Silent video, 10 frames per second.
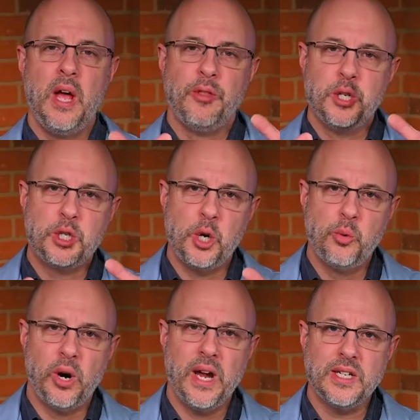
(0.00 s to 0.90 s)
the show
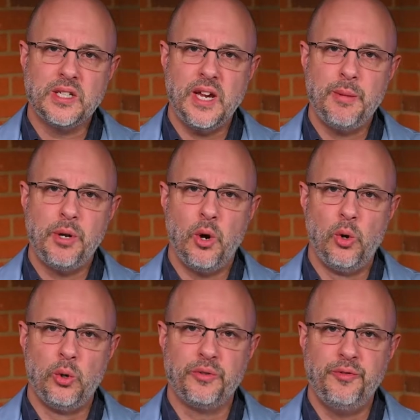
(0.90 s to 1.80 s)
where I examine
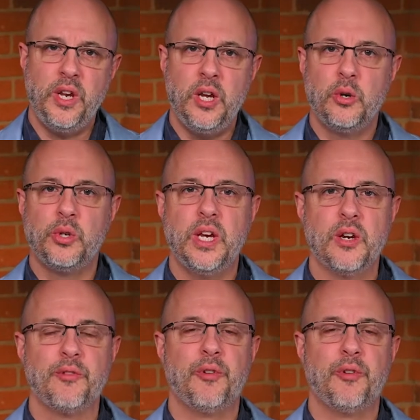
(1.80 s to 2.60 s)
old video gear